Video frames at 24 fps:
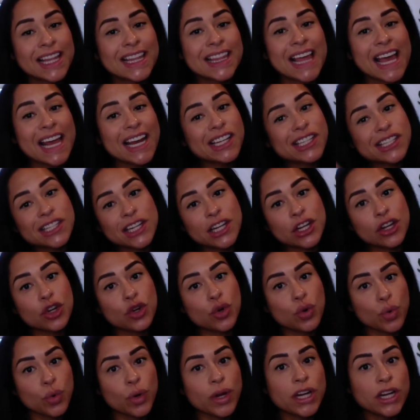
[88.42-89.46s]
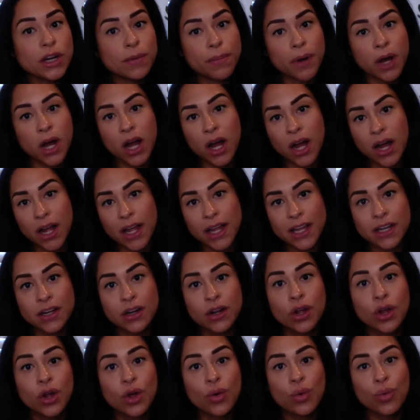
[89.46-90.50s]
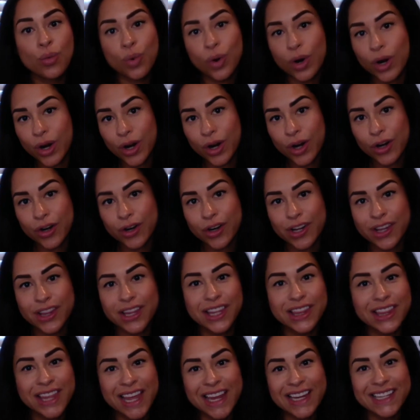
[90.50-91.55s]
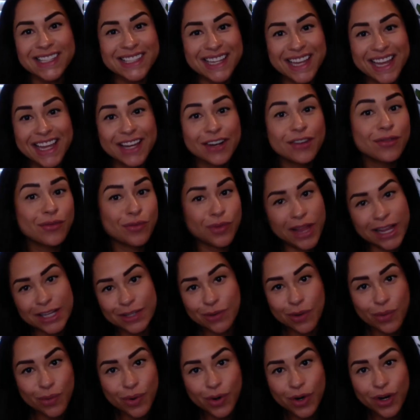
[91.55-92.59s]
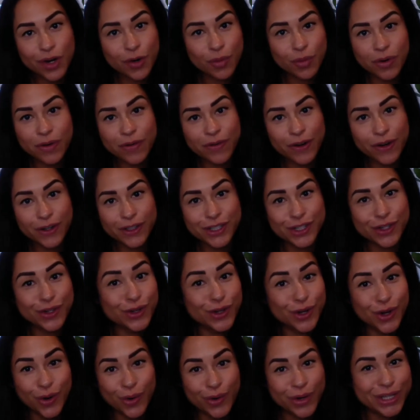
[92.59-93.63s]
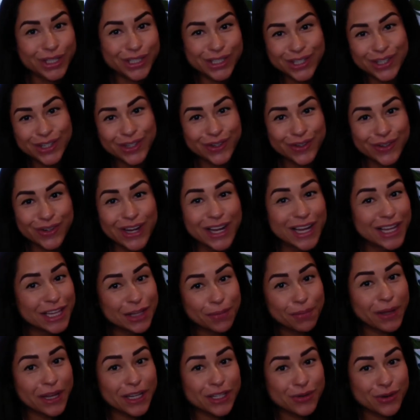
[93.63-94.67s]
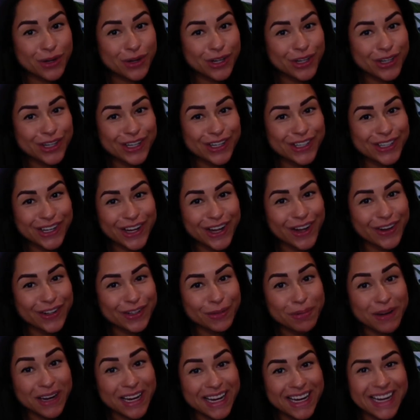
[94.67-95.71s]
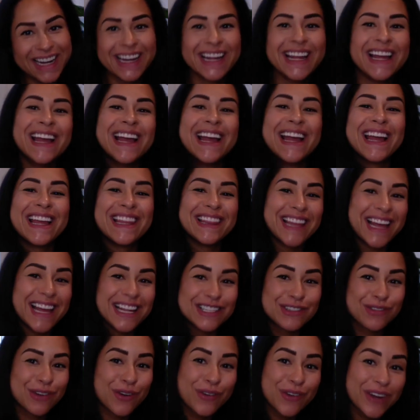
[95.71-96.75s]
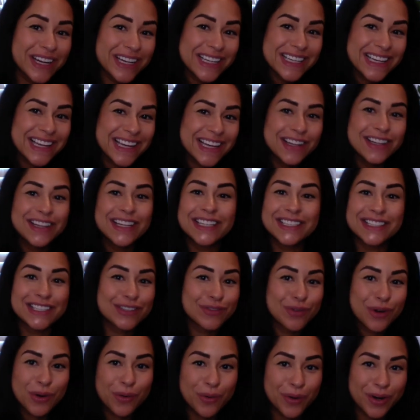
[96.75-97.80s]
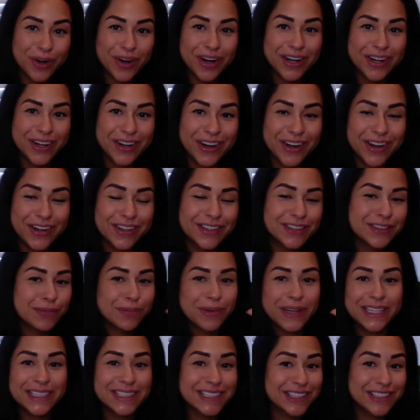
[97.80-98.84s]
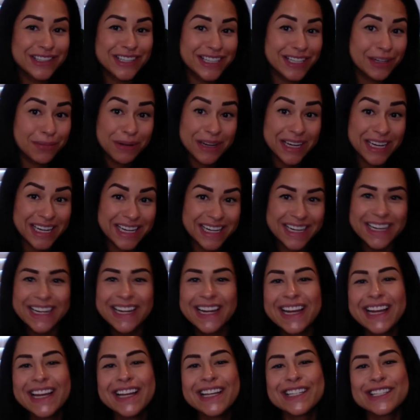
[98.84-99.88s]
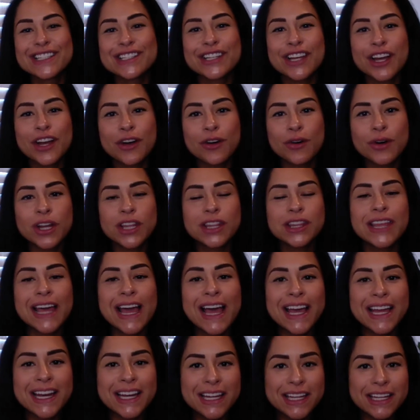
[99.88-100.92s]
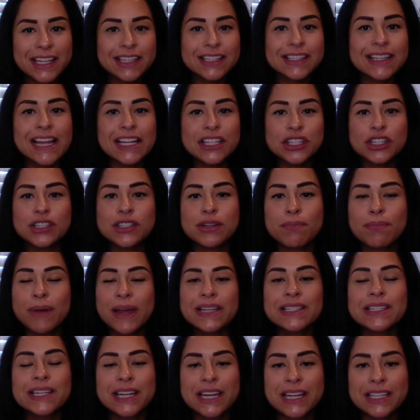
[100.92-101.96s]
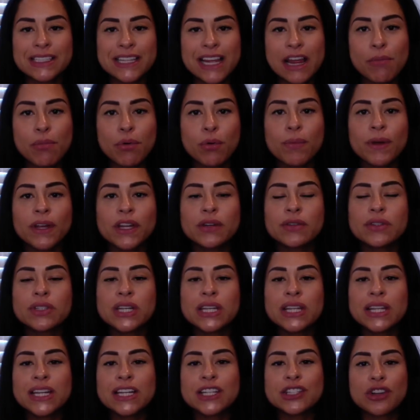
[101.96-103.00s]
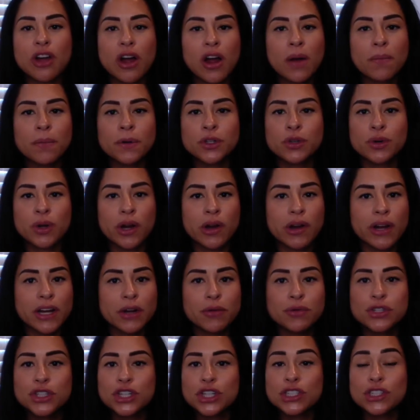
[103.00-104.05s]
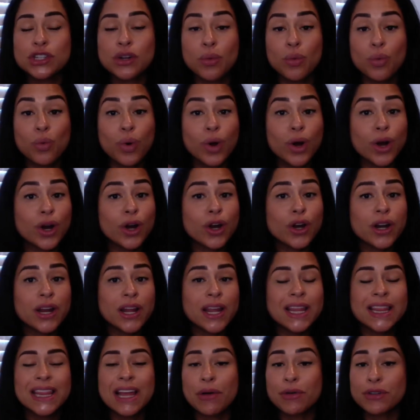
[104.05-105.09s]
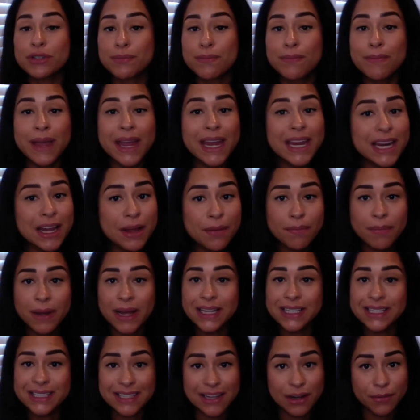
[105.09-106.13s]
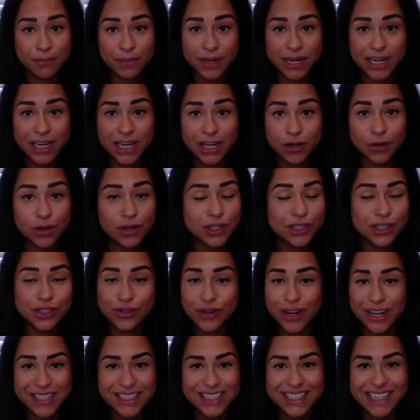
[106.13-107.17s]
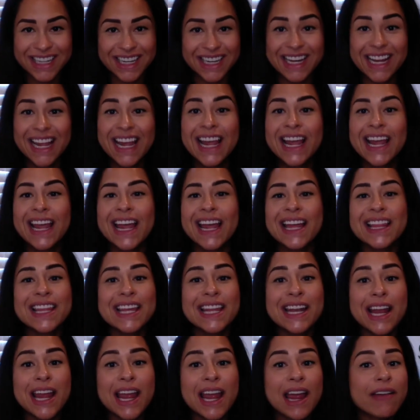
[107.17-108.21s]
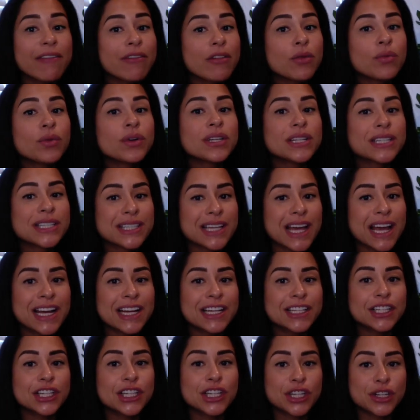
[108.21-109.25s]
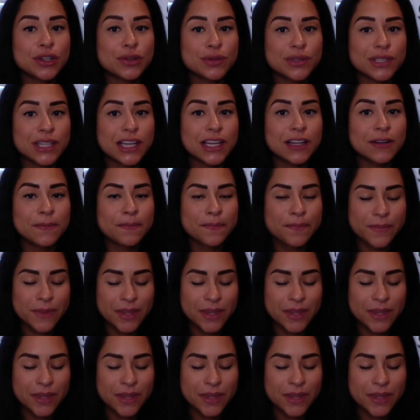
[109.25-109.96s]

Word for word: That is the agreed upon word that they said that's what we're going to refer to going to the place where you need to go to pee and that's what we said this is where we're going to call the place you need to pee so that is that's just a basic example but you see that it's arbitrary it was just a word that was made up by somebody who constructed it and then everyone decided to use it